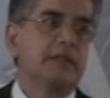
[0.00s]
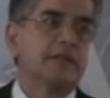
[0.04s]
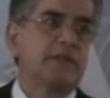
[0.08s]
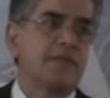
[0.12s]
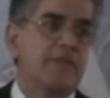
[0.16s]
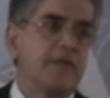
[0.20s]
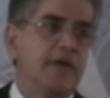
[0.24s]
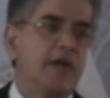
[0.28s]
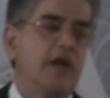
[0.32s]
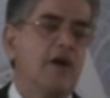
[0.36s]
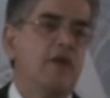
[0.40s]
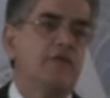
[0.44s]

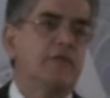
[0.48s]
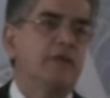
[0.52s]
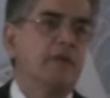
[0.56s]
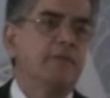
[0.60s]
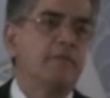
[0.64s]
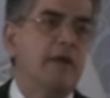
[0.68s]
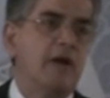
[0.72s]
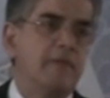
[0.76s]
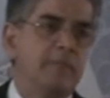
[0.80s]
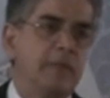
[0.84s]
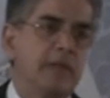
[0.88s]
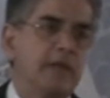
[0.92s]
3 of
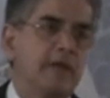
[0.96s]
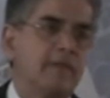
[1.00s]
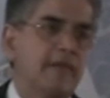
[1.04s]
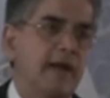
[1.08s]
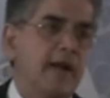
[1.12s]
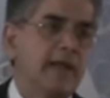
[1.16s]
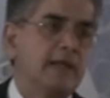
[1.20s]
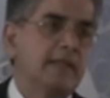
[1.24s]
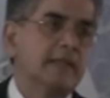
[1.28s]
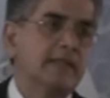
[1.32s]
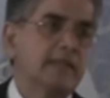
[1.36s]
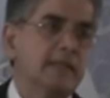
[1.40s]
them have been
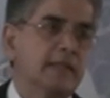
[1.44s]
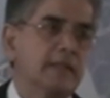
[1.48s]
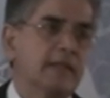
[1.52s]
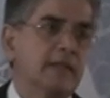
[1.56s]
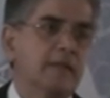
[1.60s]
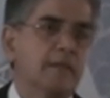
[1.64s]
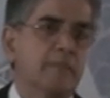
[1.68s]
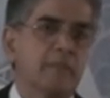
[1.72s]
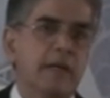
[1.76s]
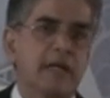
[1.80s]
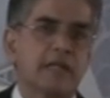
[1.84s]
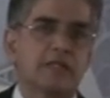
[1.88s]
granted.
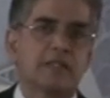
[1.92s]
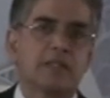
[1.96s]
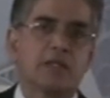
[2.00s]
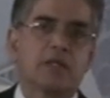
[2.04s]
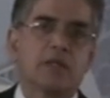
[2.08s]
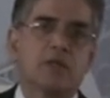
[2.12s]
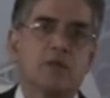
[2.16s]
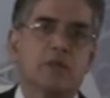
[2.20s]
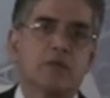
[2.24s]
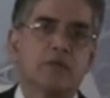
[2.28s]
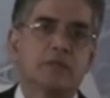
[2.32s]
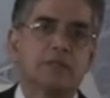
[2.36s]

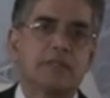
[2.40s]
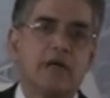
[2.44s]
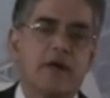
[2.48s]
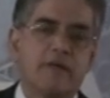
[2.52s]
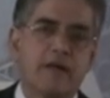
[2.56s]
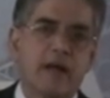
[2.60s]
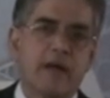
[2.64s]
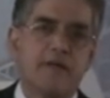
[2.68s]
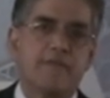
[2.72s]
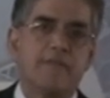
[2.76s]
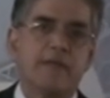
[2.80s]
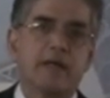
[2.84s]
Mexico,
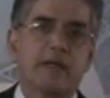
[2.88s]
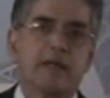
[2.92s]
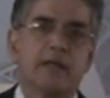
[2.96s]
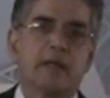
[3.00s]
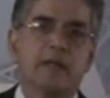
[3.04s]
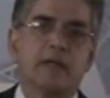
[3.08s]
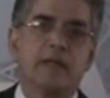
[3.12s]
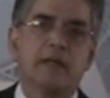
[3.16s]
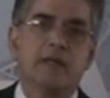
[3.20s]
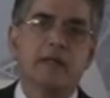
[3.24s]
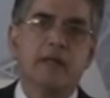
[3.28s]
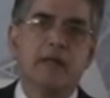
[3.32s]
South
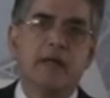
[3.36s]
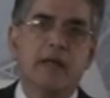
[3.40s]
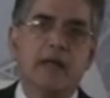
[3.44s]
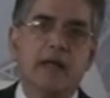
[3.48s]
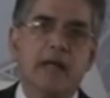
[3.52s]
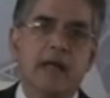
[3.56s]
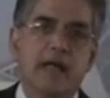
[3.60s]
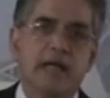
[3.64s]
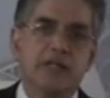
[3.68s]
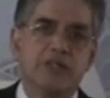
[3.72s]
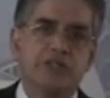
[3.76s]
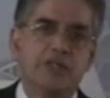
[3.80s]
Africa,
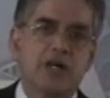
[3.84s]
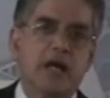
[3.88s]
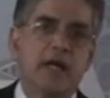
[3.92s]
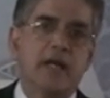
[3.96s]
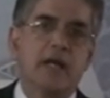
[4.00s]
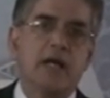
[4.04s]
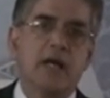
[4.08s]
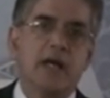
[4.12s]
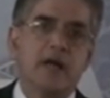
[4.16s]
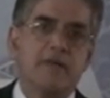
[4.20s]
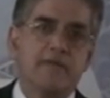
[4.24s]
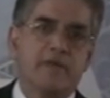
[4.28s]
and
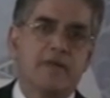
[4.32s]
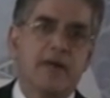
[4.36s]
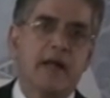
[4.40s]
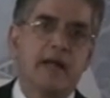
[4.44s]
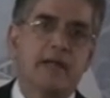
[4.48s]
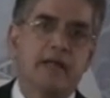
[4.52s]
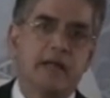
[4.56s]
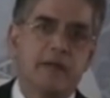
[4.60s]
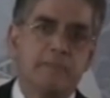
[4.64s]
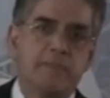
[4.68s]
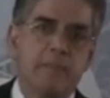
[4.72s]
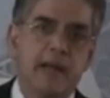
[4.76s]
China have
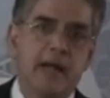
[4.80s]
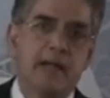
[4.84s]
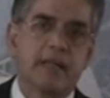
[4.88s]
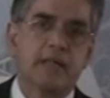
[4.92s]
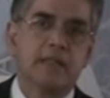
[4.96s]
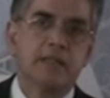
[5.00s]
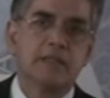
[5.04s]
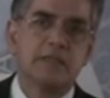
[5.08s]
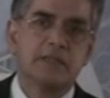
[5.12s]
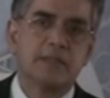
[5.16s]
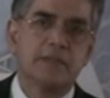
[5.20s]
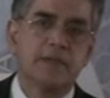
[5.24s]
granted
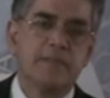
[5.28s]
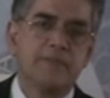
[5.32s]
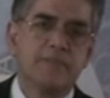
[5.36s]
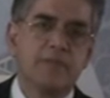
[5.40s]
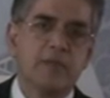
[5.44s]
patents.